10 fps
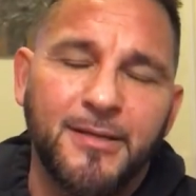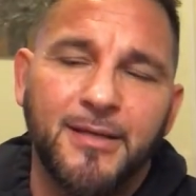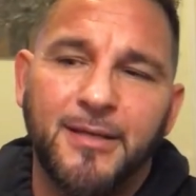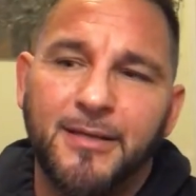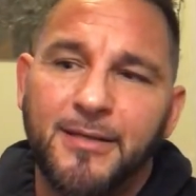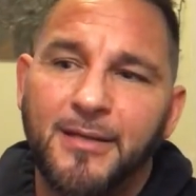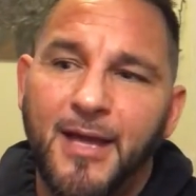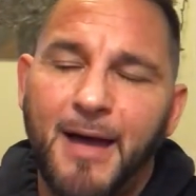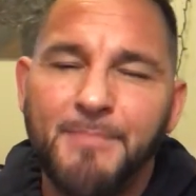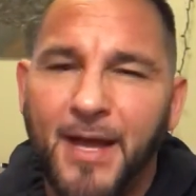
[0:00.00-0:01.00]
And
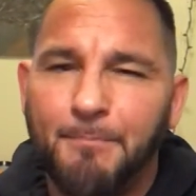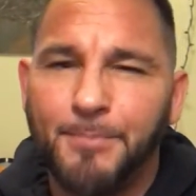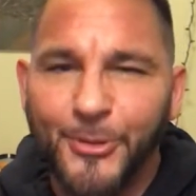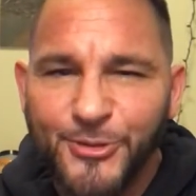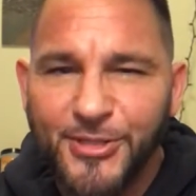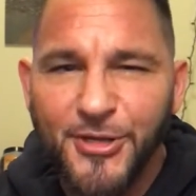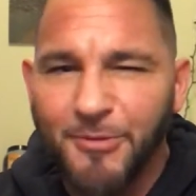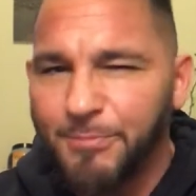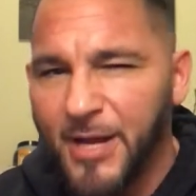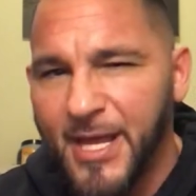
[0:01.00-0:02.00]
I'm not boasting or
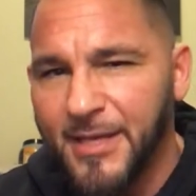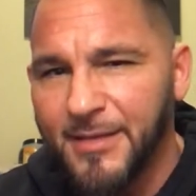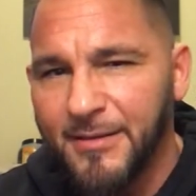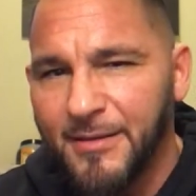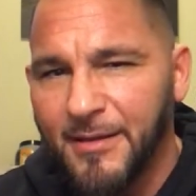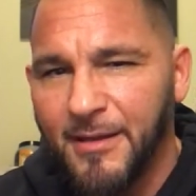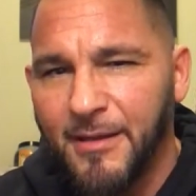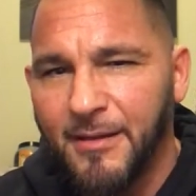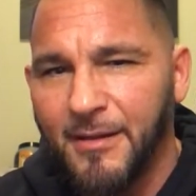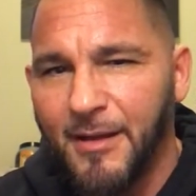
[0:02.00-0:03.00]
bragging. And
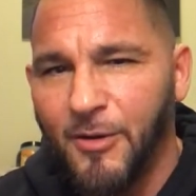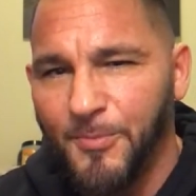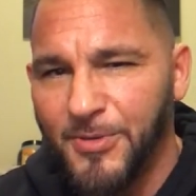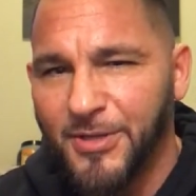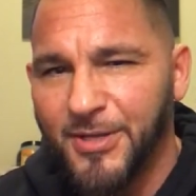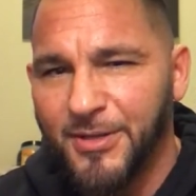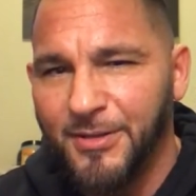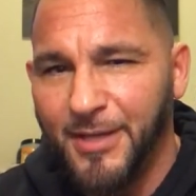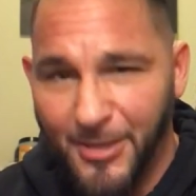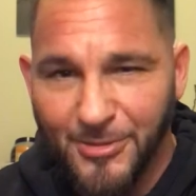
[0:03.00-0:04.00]
I hope you
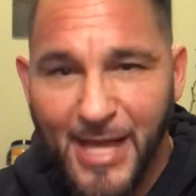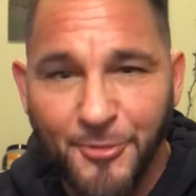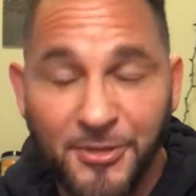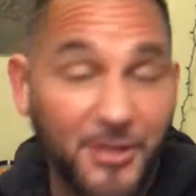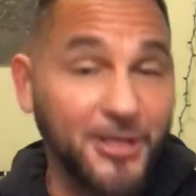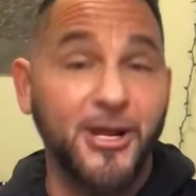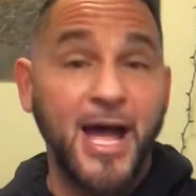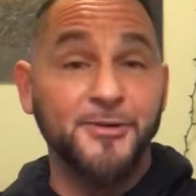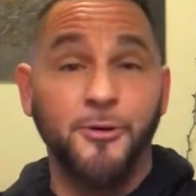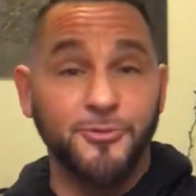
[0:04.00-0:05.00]
hear loud and clear. I
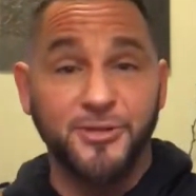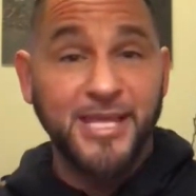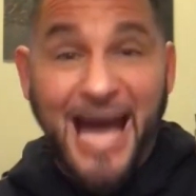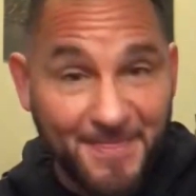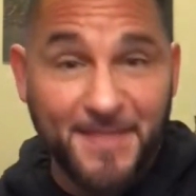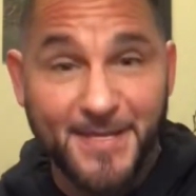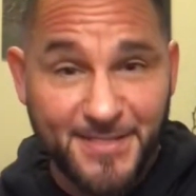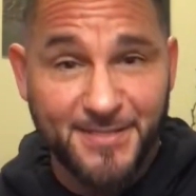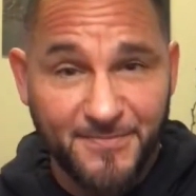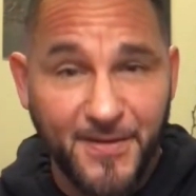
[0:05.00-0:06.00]
don't got
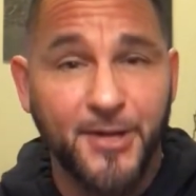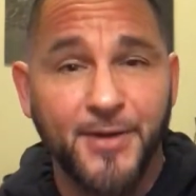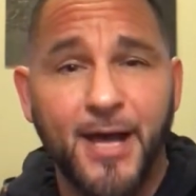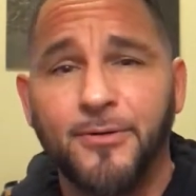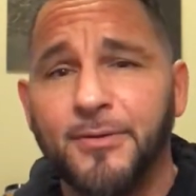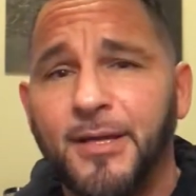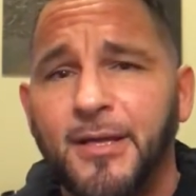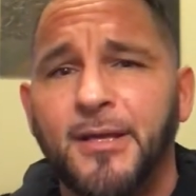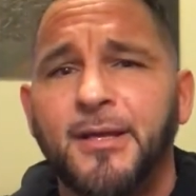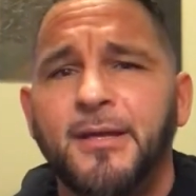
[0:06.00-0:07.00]
this figured out.
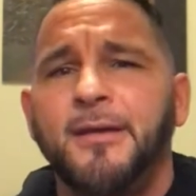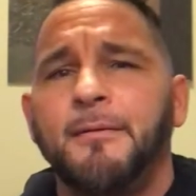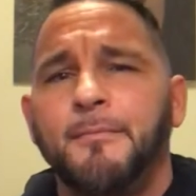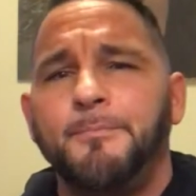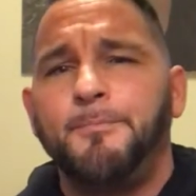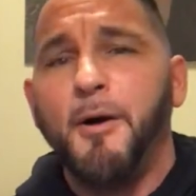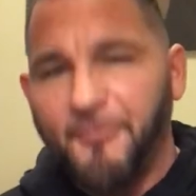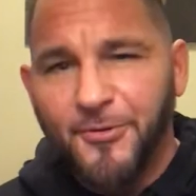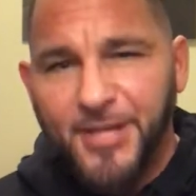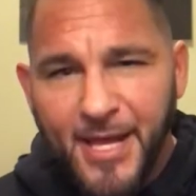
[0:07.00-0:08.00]
But for
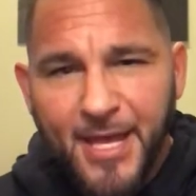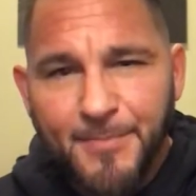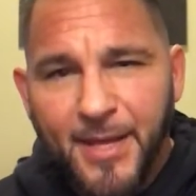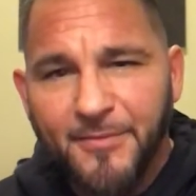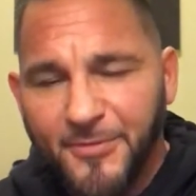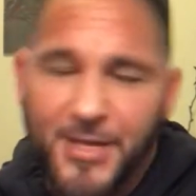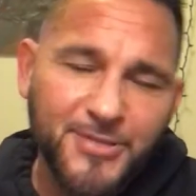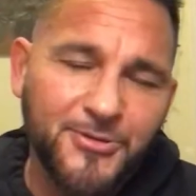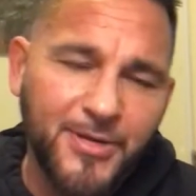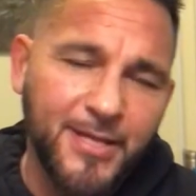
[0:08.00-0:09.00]
today, man, for
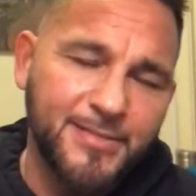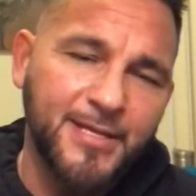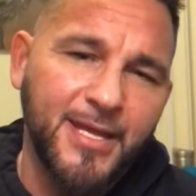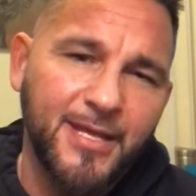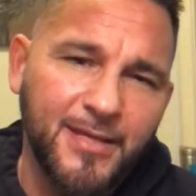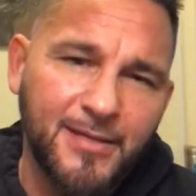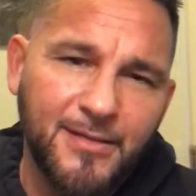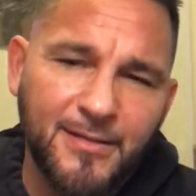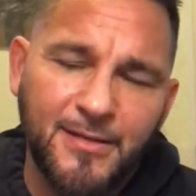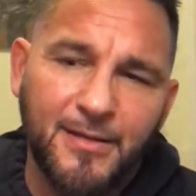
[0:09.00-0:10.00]
yesterday and today,
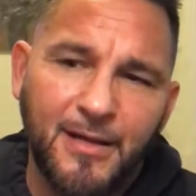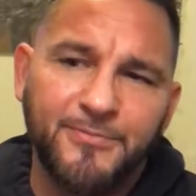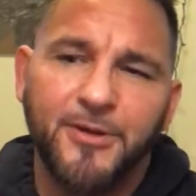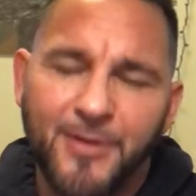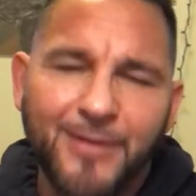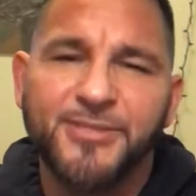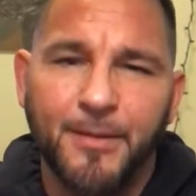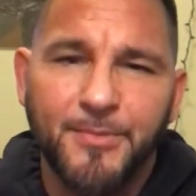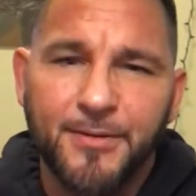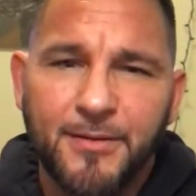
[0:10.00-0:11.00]
I figured out
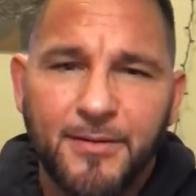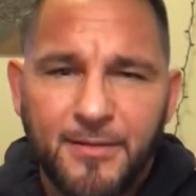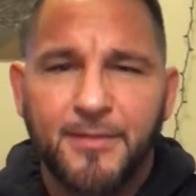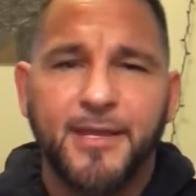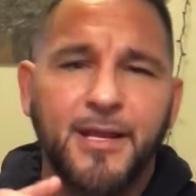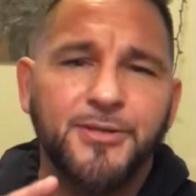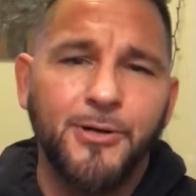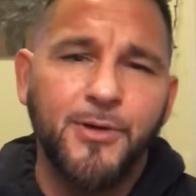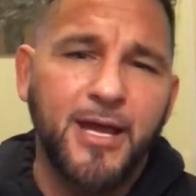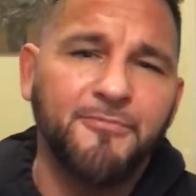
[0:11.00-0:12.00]
something that I don't
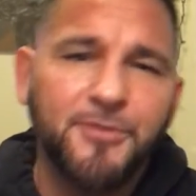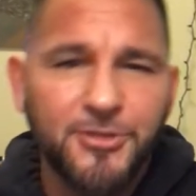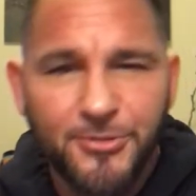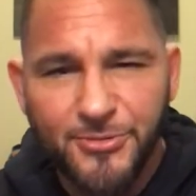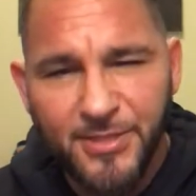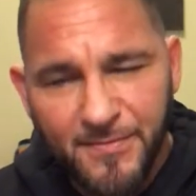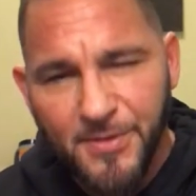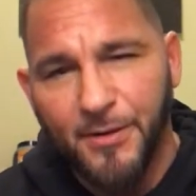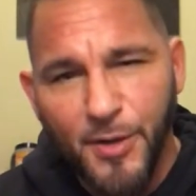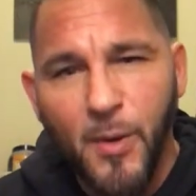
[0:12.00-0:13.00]
have to use even though
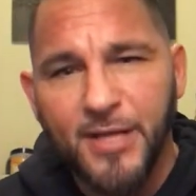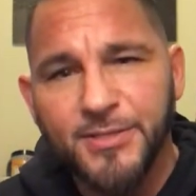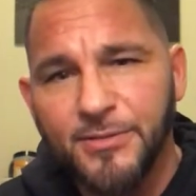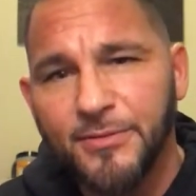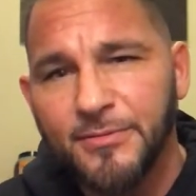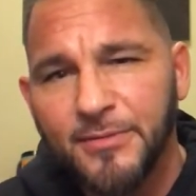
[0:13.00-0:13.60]
I want to.